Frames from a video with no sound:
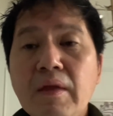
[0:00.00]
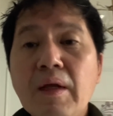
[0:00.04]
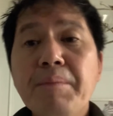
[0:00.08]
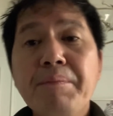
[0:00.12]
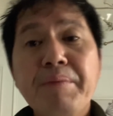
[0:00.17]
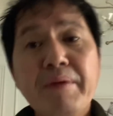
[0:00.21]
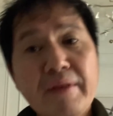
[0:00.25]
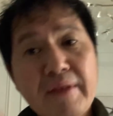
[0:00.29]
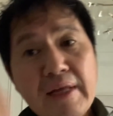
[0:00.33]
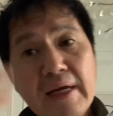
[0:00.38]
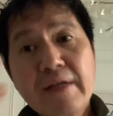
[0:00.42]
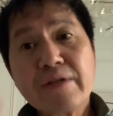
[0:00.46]

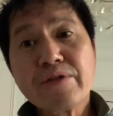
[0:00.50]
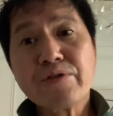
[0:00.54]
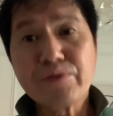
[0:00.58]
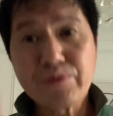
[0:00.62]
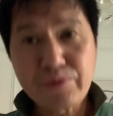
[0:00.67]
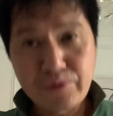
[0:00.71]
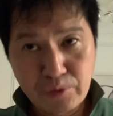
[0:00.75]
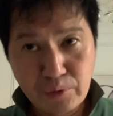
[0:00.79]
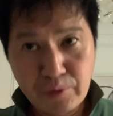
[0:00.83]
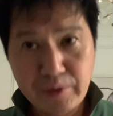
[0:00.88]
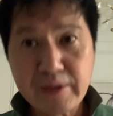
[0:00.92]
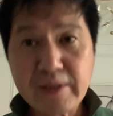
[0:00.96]
but that is
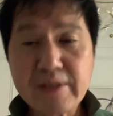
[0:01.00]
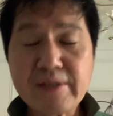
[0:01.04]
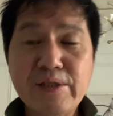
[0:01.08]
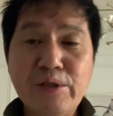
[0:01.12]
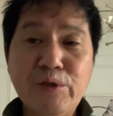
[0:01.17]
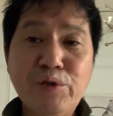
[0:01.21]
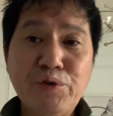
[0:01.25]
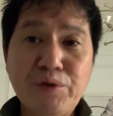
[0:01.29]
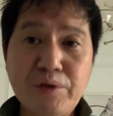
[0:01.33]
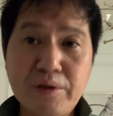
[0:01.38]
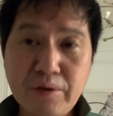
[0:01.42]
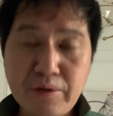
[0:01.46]
your
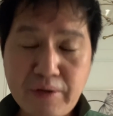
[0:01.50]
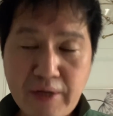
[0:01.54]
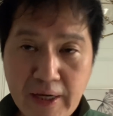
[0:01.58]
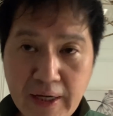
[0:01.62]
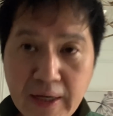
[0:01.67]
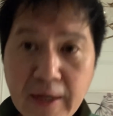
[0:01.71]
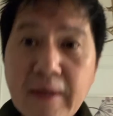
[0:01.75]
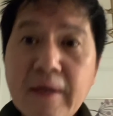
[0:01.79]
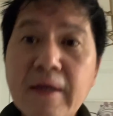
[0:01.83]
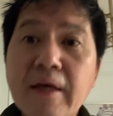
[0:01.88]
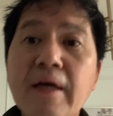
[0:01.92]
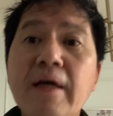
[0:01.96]
decision,
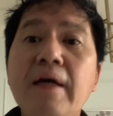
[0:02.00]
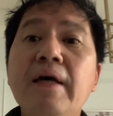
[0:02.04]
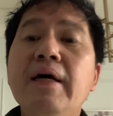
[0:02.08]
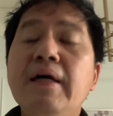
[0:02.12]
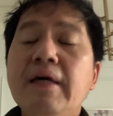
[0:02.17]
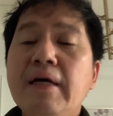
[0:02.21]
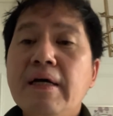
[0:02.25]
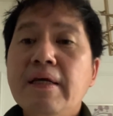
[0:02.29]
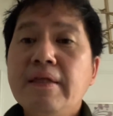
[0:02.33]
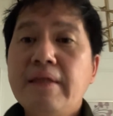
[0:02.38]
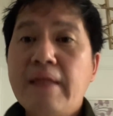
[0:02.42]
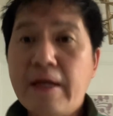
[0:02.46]
okay?
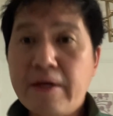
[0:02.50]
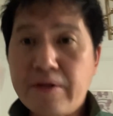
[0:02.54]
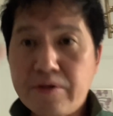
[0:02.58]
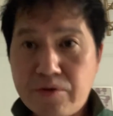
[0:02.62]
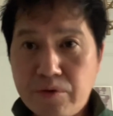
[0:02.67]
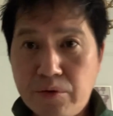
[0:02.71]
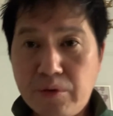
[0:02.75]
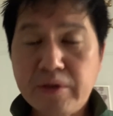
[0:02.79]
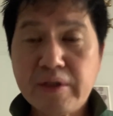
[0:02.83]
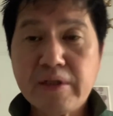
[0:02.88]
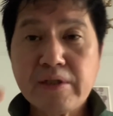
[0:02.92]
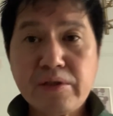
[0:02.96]
That is
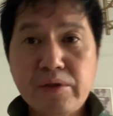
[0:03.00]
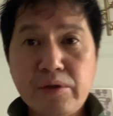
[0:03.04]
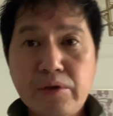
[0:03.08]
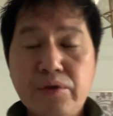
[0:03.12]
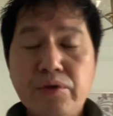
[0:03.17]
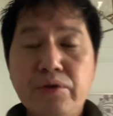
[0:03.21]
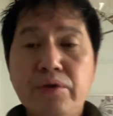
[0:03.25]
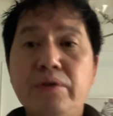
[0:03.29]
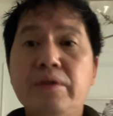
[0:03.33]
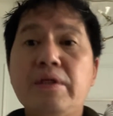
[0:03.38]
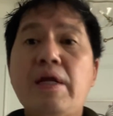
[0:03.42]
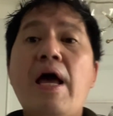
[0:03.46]
your
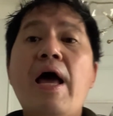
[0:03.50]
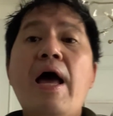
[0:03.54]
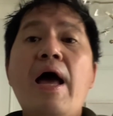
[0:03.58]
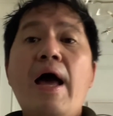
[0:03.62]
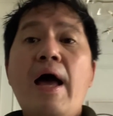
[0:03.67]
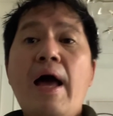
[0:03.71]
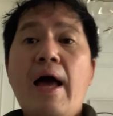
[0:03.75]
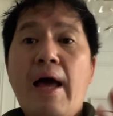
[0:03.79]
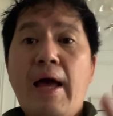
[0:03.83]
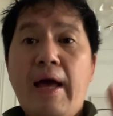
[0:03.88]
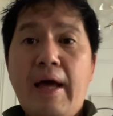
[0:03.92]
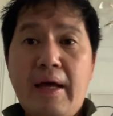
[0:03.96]
decision.
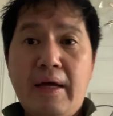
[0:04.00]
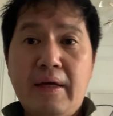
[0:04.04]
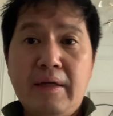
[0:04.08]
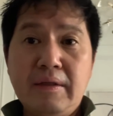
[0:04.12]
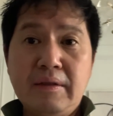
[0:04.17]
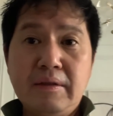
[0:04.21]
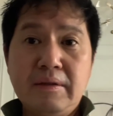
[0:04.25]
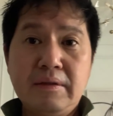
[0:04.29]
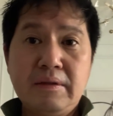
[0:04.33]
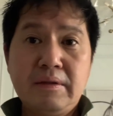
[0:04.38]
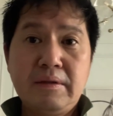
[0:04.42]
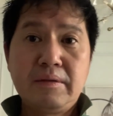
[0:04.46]

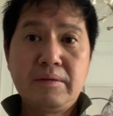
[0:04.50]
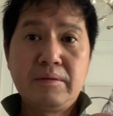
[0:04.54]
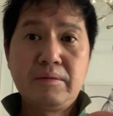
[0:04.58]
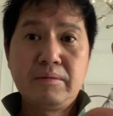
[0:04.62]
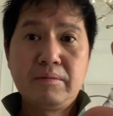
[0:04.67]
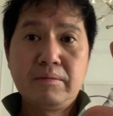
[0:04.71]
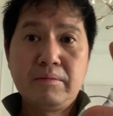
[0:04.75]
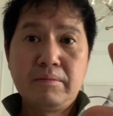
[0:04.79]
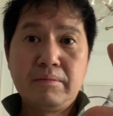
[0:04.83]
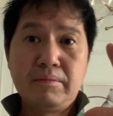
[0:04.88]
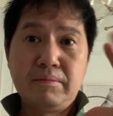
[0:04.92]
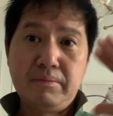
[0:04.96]
And
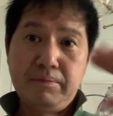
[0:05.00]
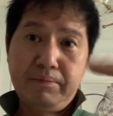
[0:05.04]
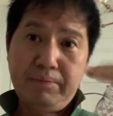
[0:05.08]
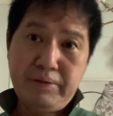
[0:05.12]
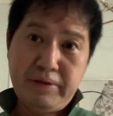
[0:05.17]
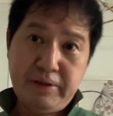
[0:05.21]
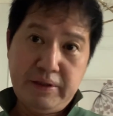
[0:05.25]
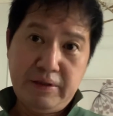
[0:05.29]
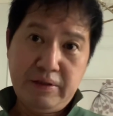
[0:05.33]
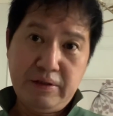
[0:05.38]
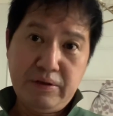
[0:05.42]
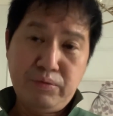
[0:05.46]

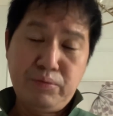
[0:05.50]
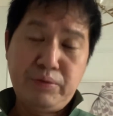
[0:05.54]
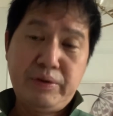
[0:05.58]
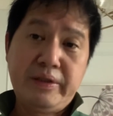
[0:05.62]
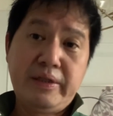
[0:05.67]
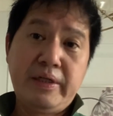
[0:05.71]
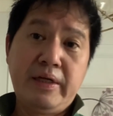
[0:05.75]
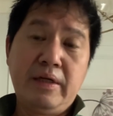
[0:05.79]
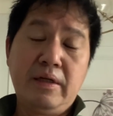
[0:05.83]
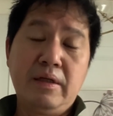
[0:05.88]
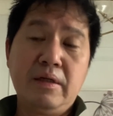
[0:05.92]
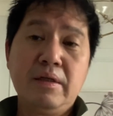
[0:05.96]
please,
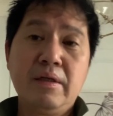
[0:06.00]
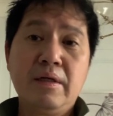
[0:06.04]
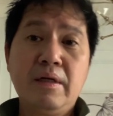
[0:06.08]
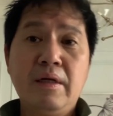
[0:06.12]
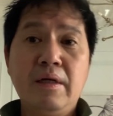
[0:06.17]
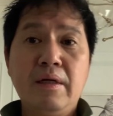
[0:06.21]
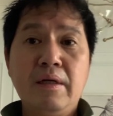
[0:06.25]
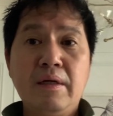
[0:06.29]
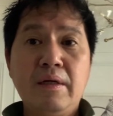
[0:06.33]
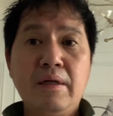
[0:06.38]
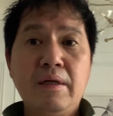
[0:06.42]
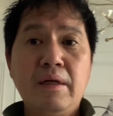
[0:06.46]
retail,
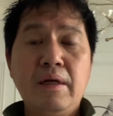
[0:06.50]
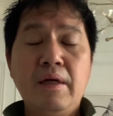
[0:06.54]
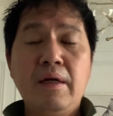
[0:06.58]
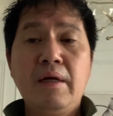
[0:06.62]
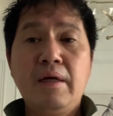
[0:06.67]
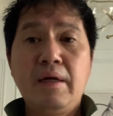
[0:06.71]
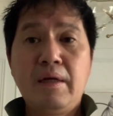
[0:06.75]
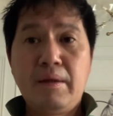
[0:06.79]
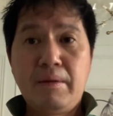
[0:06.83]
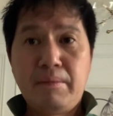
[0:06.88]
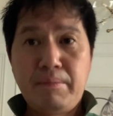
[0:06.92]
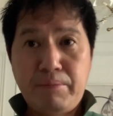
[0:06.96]

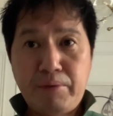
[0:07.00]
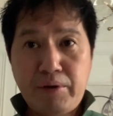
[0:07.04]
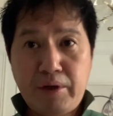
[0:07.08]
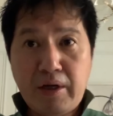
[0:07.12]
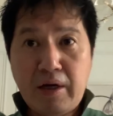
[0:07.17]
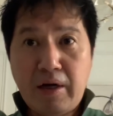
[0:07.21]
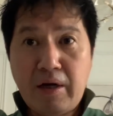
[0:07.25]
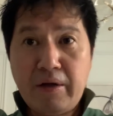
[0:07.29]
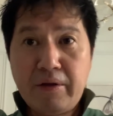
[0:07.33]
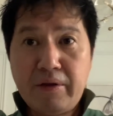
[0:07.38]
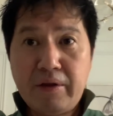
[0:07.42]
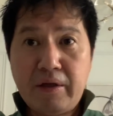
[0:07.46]

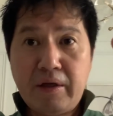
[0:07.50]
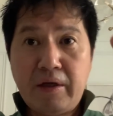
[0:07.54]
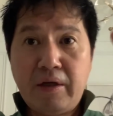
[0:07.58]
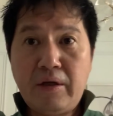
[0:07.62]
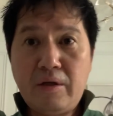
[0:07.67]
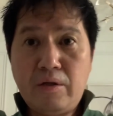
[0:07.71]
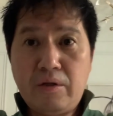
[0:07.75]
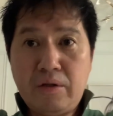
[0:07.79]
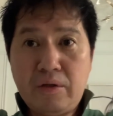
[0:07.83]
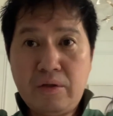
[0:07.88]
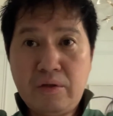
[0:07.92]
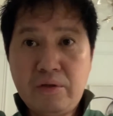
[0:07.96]
putting on
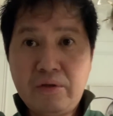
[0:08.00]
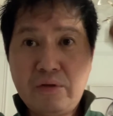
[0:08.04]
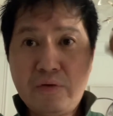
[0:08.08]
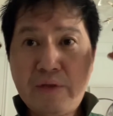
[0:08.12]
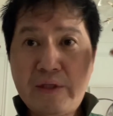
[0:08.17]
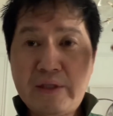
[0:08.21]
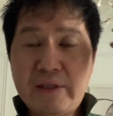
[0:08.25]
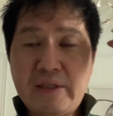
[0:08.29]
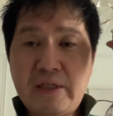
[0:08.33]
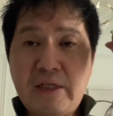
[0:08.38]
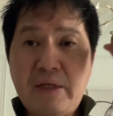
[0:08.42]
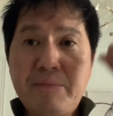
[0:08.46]
the
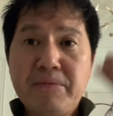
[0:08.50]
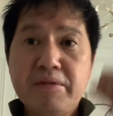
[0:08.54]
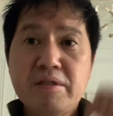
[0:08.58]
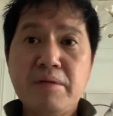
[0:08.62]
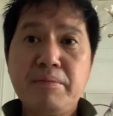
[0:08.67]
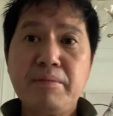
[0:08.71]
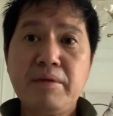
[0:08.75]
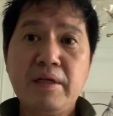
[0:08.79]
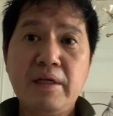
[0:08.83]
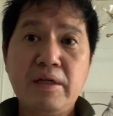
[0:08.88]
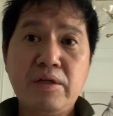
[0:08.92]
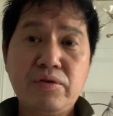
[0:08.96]
red team
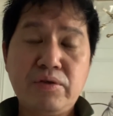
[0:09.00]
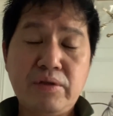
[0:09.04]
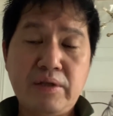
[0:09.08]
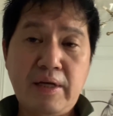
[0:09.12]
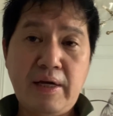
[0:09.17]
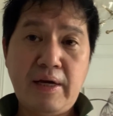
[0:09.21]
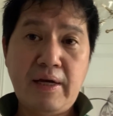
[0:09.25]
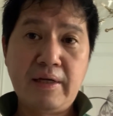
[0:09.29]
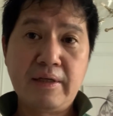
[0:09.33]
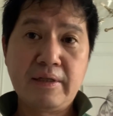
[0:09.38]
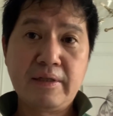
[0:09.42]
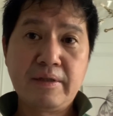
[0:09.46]
simulation
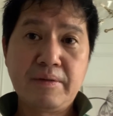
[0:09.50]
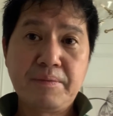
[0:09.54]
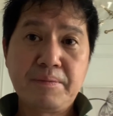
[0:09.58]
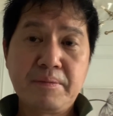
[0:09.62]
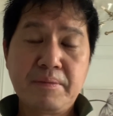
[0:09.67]
hat.